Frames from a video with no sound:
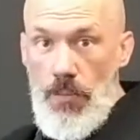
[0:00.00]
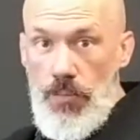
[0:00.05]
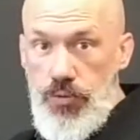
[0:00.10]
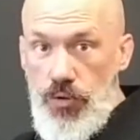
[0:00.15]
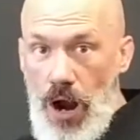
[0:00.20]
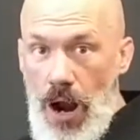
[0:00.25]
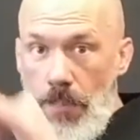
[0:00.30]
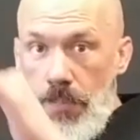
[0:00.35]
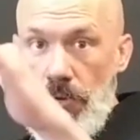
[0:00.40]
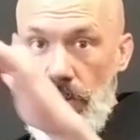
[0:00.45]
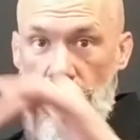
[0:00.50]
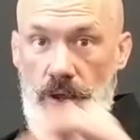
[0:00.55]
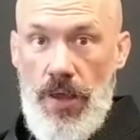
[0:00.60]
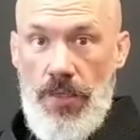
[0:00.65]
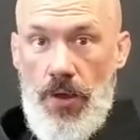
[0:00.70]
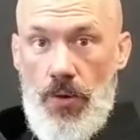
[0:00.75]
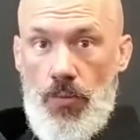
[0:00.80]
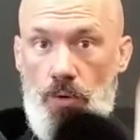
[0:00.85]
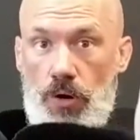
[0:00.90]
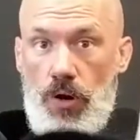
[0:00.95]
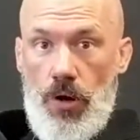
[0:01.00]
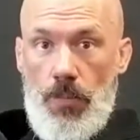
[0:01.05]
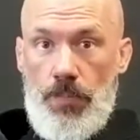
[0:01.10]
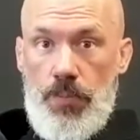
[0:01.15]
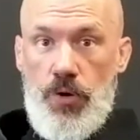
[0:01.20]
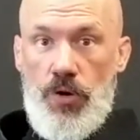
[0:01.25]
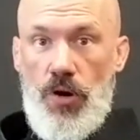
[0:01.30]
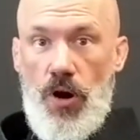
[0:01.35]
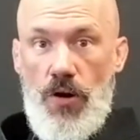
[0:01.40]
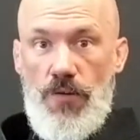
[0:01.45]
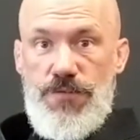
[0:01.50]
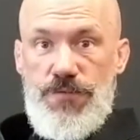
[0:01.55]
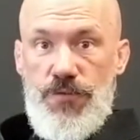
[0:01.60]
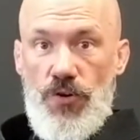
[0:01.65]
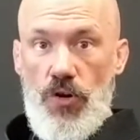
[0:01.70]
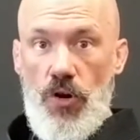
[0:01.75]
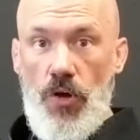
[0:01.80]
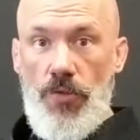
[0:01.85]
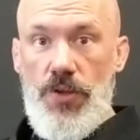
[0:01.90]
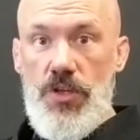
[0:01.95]
properly, and then we're going to put our
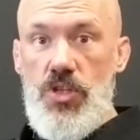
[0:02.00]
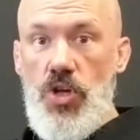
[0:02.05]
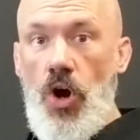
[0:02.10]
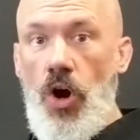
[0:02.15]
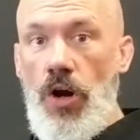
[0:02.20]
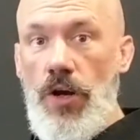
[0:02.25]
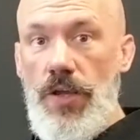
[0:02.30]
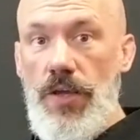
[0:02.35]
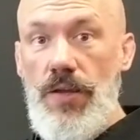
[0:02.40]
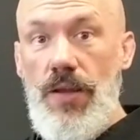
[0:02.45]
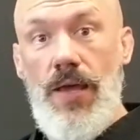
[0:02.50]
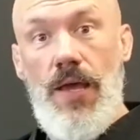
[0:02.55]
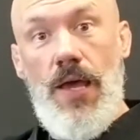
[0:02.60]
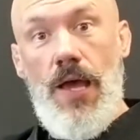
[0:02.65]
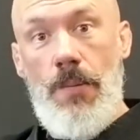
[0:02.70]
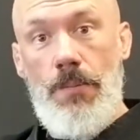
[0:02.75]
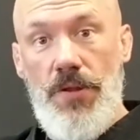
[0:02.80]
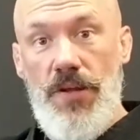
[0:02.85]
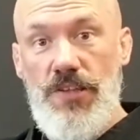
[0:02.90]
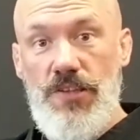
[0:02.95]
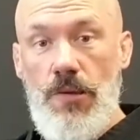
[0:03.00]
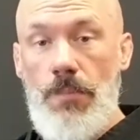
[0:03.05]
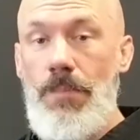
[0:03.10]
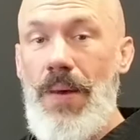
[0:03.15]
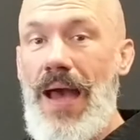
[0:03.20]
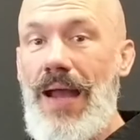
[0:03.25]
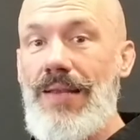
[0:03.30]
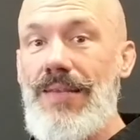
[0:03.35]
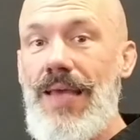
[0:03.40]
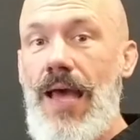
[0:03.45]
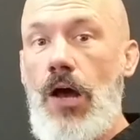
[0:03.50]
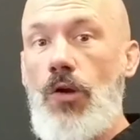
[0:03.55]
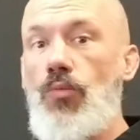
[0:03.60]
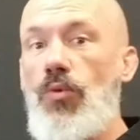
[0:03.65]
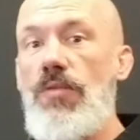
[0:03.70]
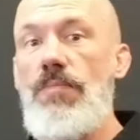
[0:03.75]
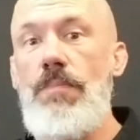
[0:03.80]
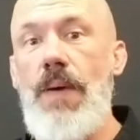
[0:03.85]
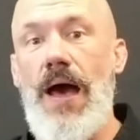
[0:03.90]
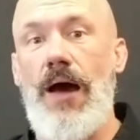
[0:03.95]
foot on the target and place it back down
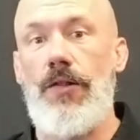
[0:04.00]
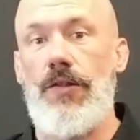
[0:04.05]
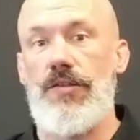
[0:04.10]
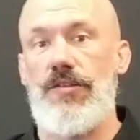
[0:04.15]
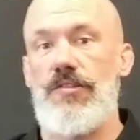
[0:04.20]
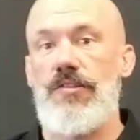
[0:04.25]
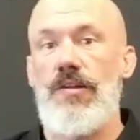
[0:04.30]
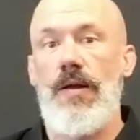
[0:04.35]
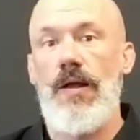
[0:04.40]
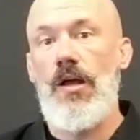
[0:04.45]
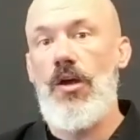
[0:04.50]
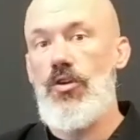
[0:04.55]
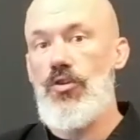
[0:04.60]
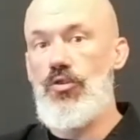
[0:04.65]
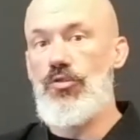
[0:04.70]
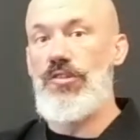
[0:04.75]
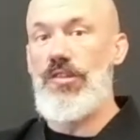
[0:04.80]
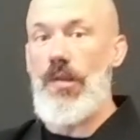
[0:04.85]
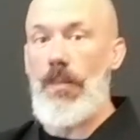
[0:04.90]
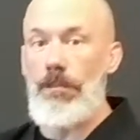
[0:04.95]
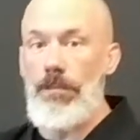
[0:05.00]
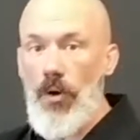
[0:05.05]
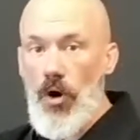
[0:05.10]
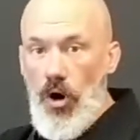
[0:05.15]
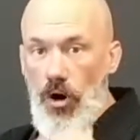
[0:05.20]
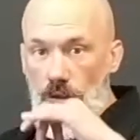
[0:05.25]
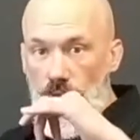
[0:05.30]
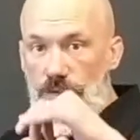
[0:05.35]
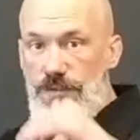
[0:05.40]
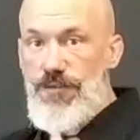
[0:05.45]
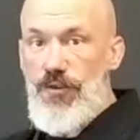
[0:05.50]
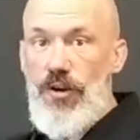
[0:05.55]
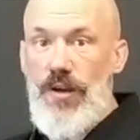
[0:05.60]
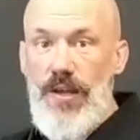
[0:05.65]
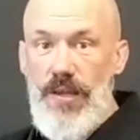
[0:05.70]
with balance, using the ball of the foot.